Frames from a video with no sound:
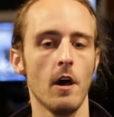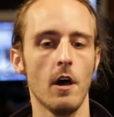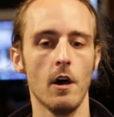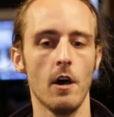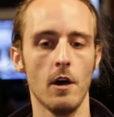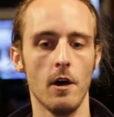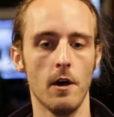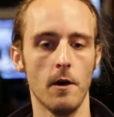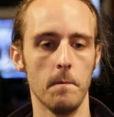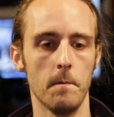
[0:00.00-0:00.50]

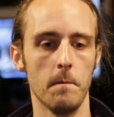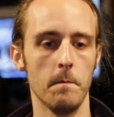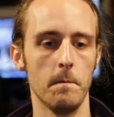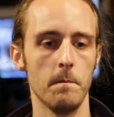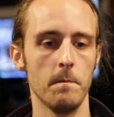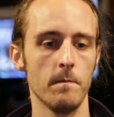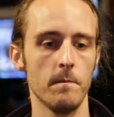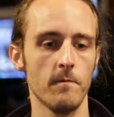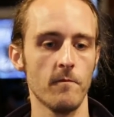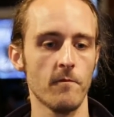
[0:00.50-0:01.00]

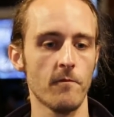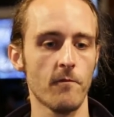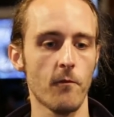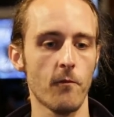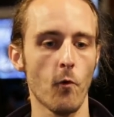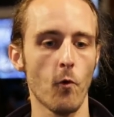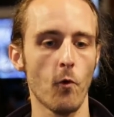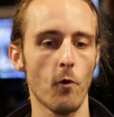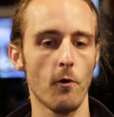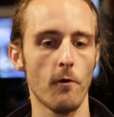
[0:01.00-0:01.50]

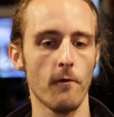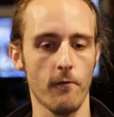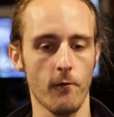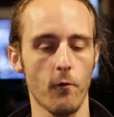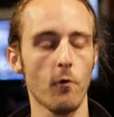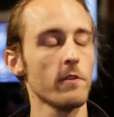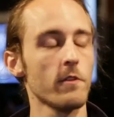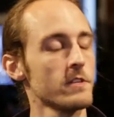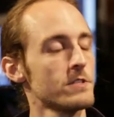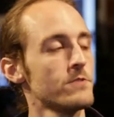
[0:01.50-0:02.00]

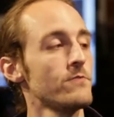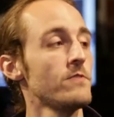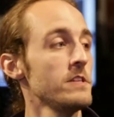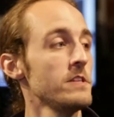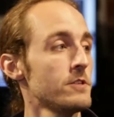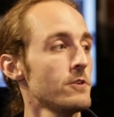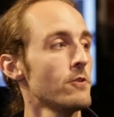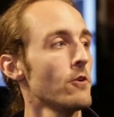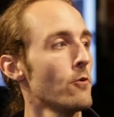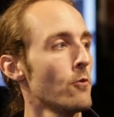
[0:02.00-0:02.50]
For this
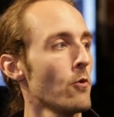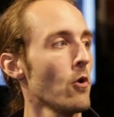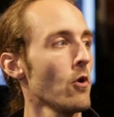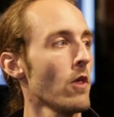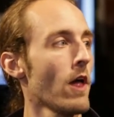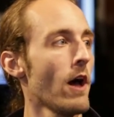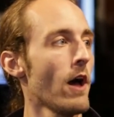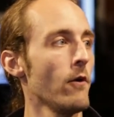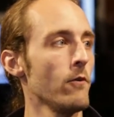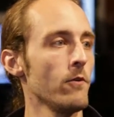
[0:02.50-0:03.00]
V0
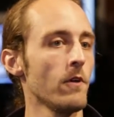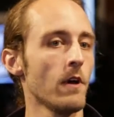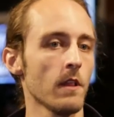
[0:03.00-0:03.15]
rollout,